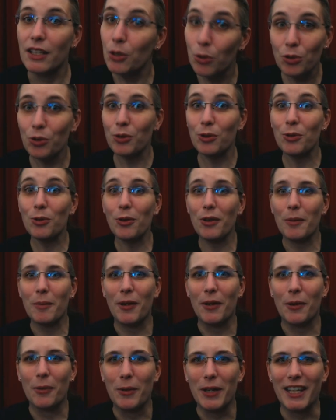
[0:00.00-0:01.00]
I used to do
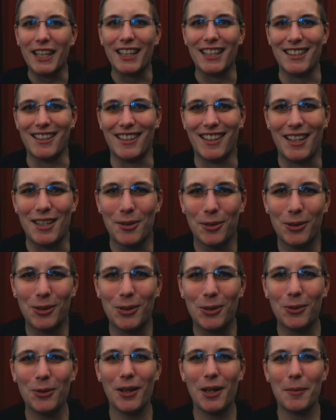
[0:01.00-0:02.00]
them on the weekends. I used
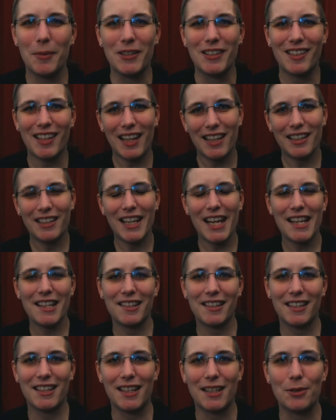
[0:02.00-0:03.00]
to do them on
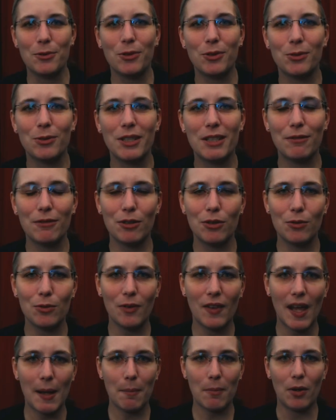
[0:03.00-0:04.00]
Saturdays and I used to even
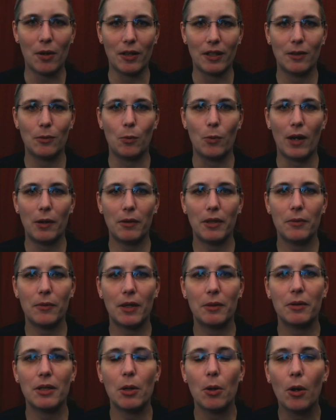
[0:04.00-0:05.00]
do them on very,
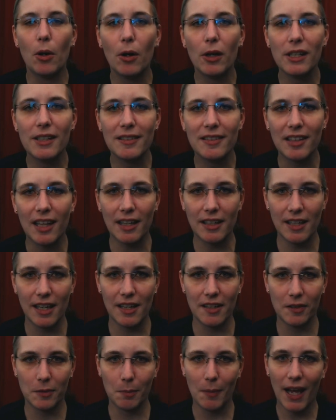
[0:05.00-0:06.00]
very early
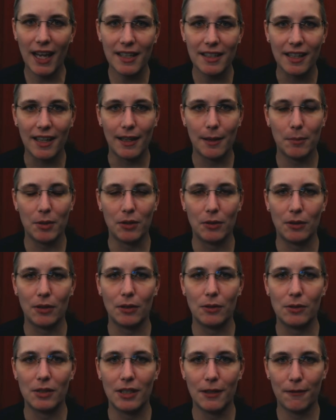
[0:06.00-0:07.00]
Sundays, my time, in
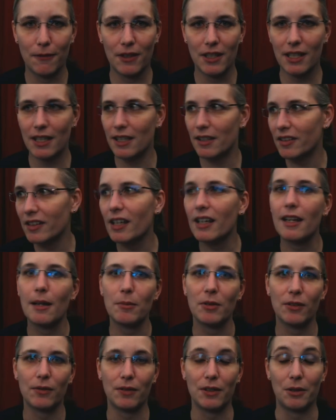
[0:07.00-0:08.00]
order to give the Eastern
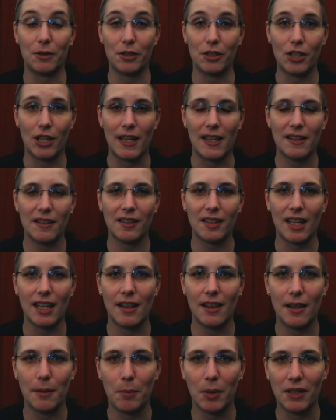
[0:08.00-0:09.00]
Hemisphere a chance.
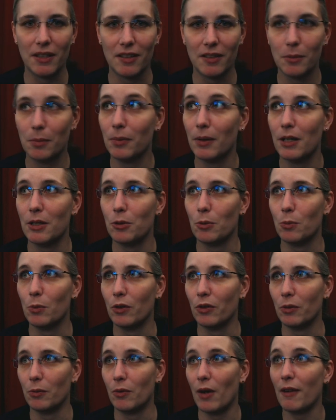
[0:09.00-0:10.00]
And the participation
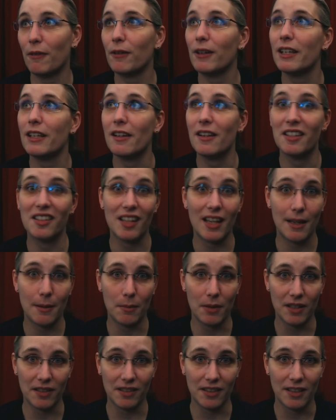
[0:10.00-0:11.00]
was roughly the
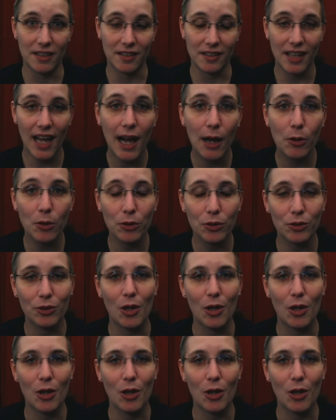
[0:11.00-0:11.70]
same as it is now.